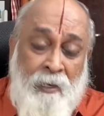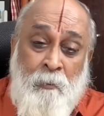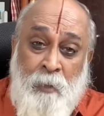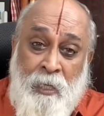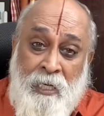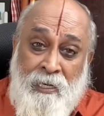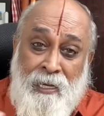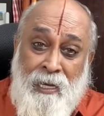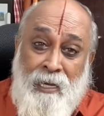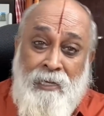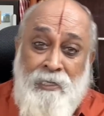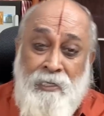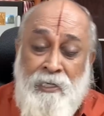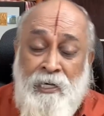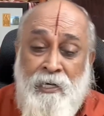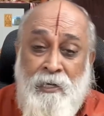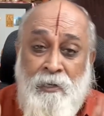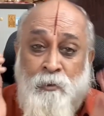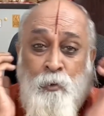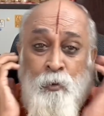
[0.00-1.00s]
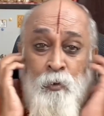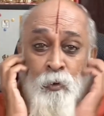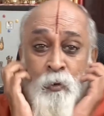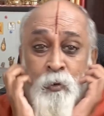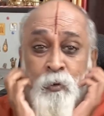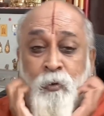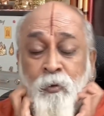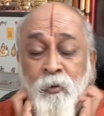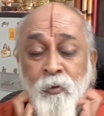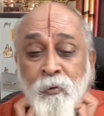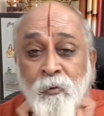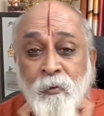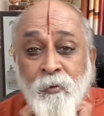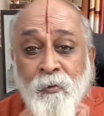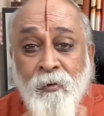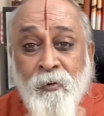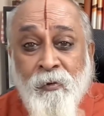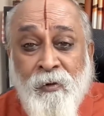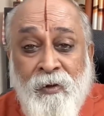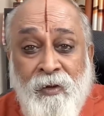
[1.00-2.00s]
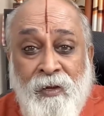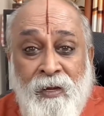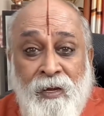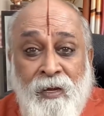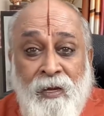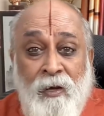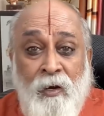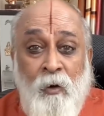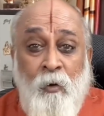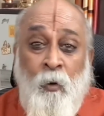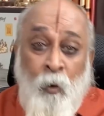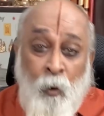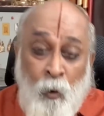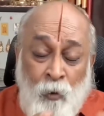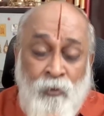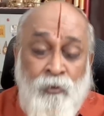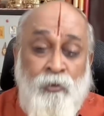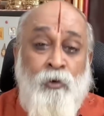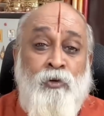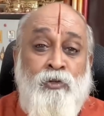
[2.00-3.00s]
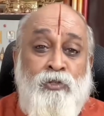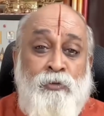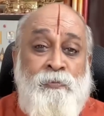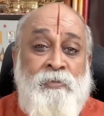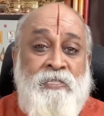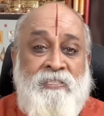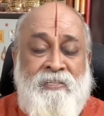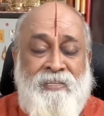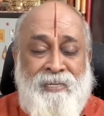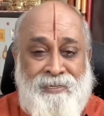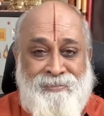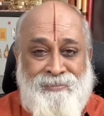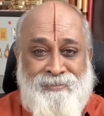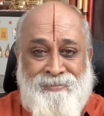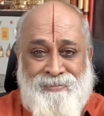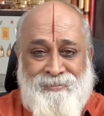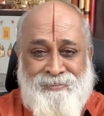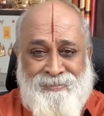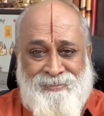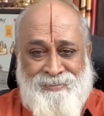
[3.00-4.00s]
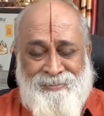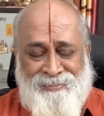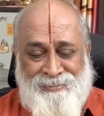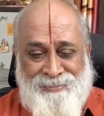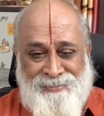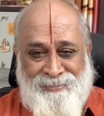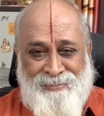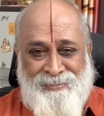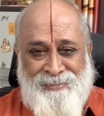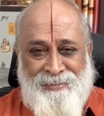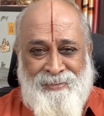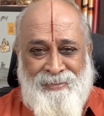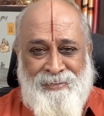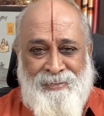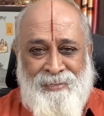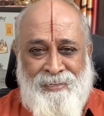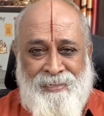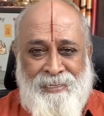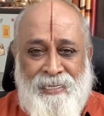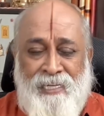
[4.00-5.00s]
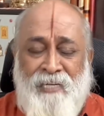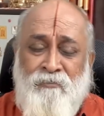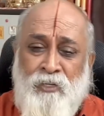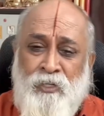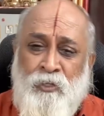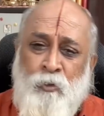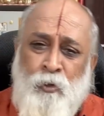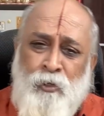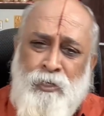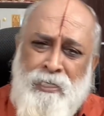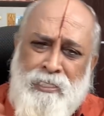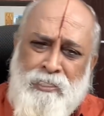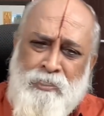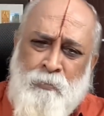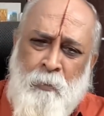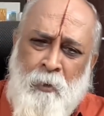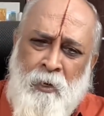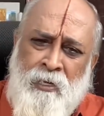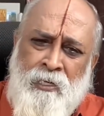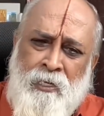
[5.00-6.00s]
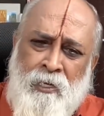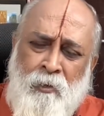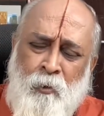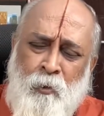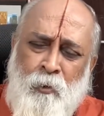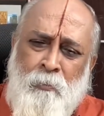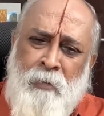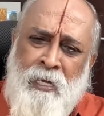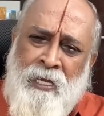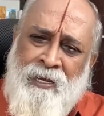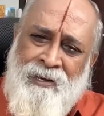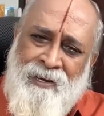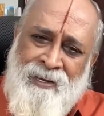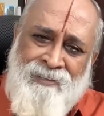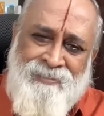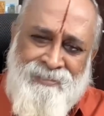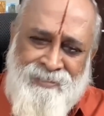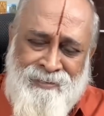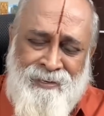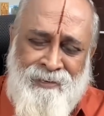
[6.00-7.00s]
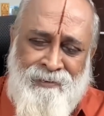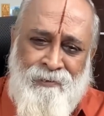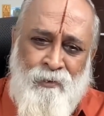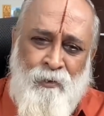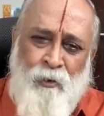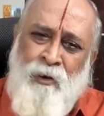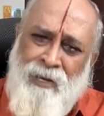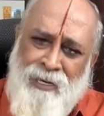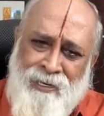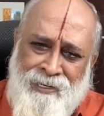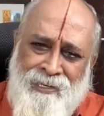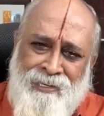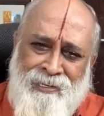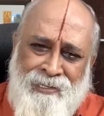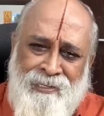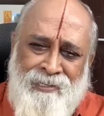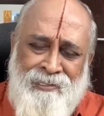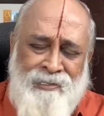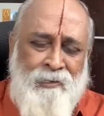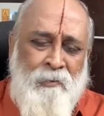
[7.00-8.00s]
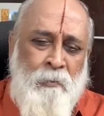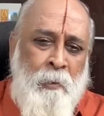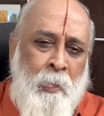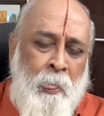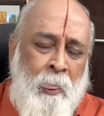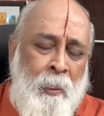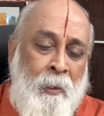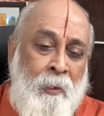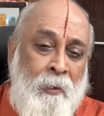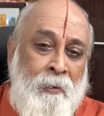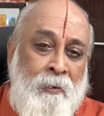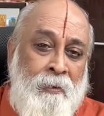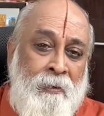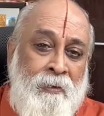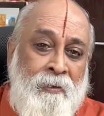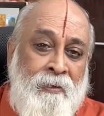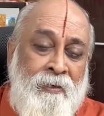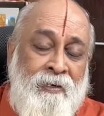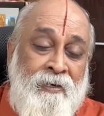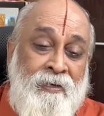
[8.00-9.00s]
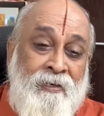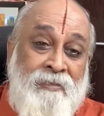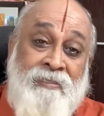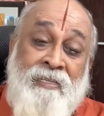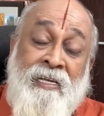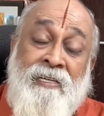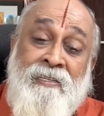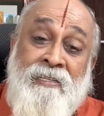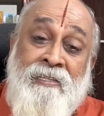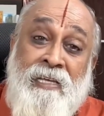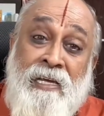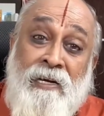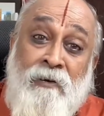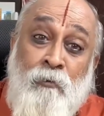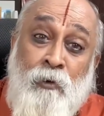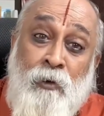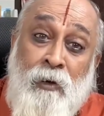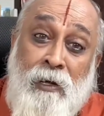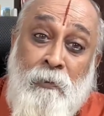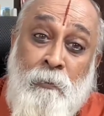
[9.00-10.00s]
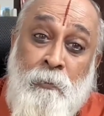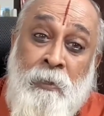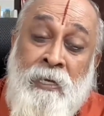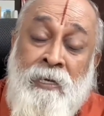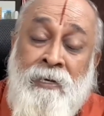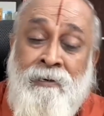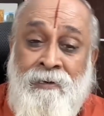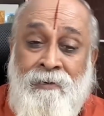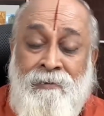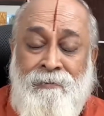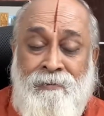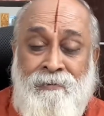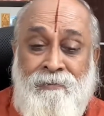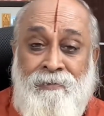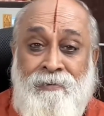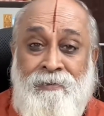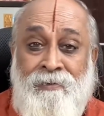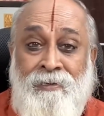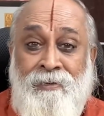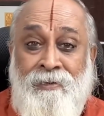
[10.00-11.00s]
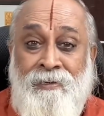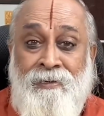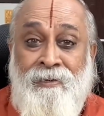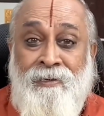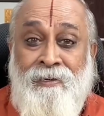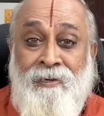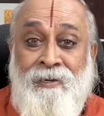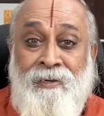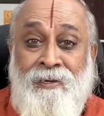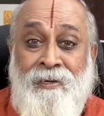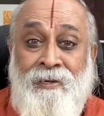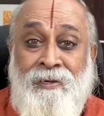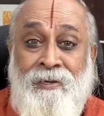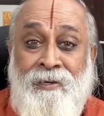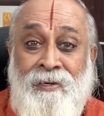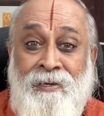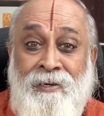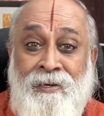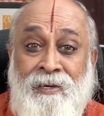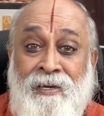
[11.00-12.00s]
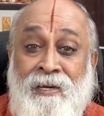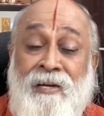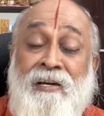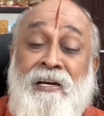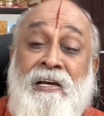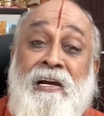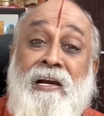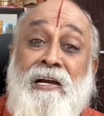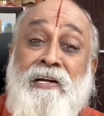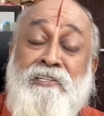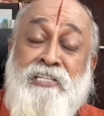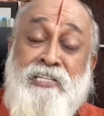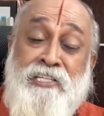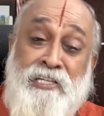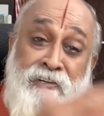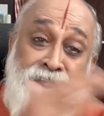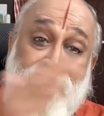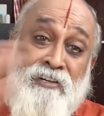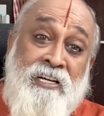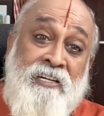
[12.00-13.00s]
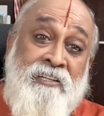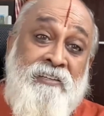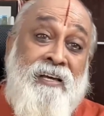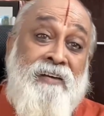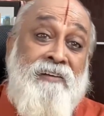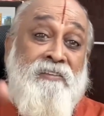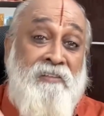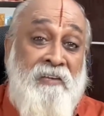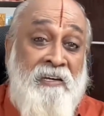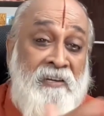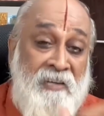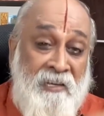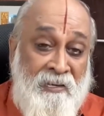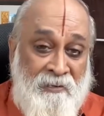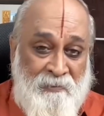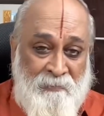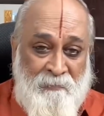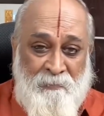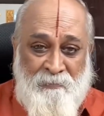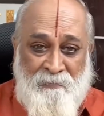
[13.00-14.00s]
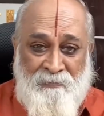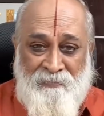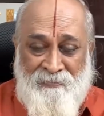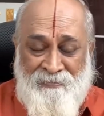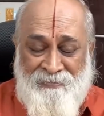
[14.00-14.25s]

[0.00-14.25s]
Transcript: a mentality to own those mistakes, even though it is pointed out by an youngster or a kid, then there would have been a great shift in their thinking.